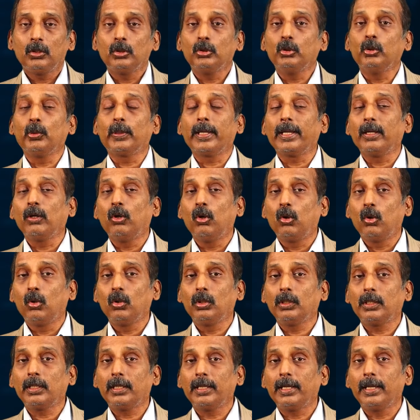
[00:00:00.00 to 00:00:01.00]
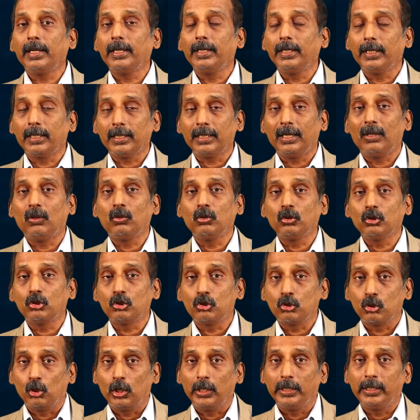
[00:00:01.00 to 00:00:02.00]
You can hold an account
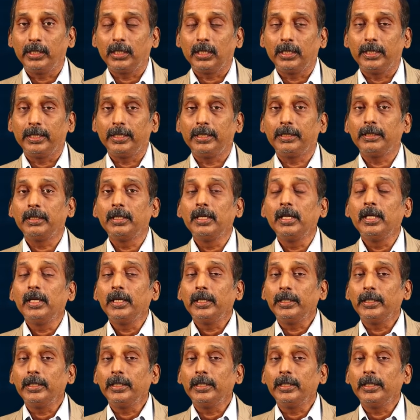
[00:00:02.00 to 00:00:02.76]
jointly